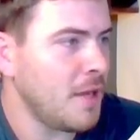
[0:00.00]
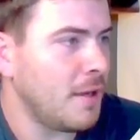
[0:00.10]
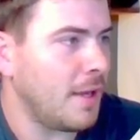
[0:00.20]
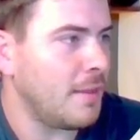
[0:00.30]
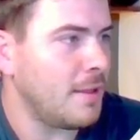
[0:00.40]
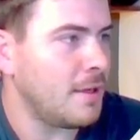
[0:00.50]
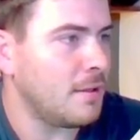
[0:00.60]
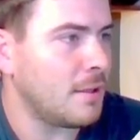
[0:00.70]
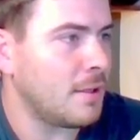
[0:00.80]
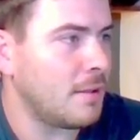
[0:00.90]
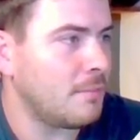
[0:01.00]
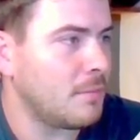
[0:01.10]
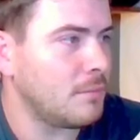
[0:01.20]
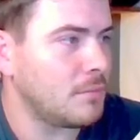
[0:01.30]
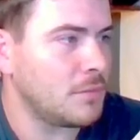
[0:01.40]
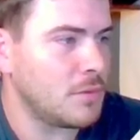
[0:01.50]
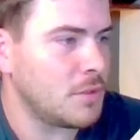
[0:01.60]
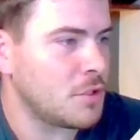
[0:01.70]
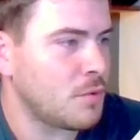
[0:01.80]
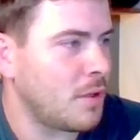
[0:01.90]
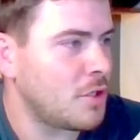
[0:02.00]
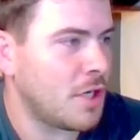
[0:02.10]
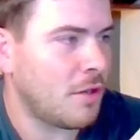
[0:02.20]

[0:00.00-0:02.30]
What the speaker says: And then you just want to check